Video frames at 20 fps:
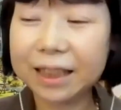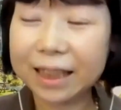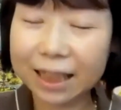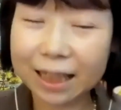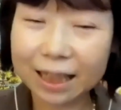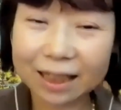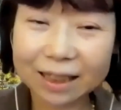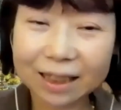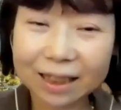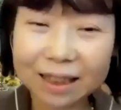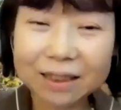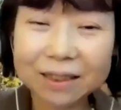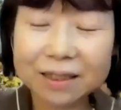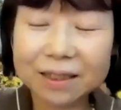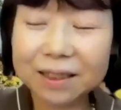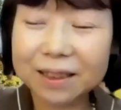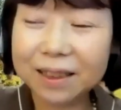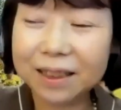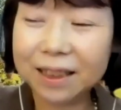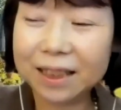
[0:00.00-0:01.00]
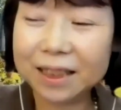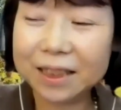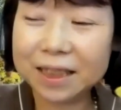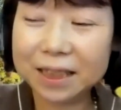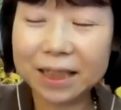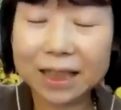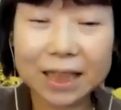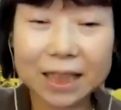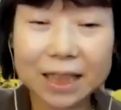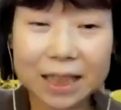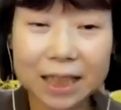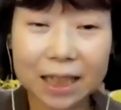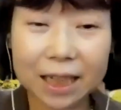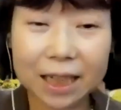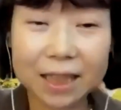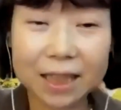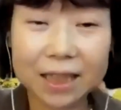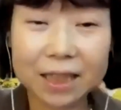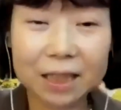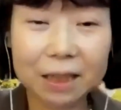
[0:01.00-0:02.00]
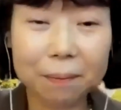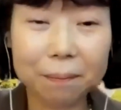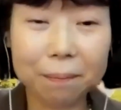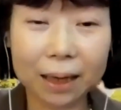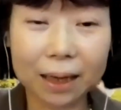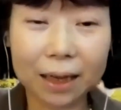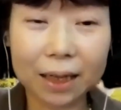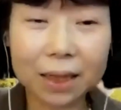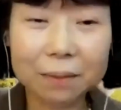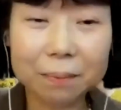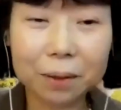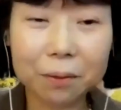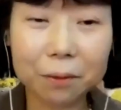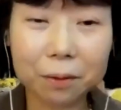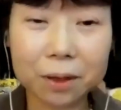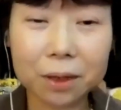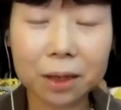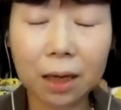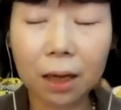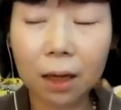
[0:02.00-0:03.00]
cannot easily change their minds because,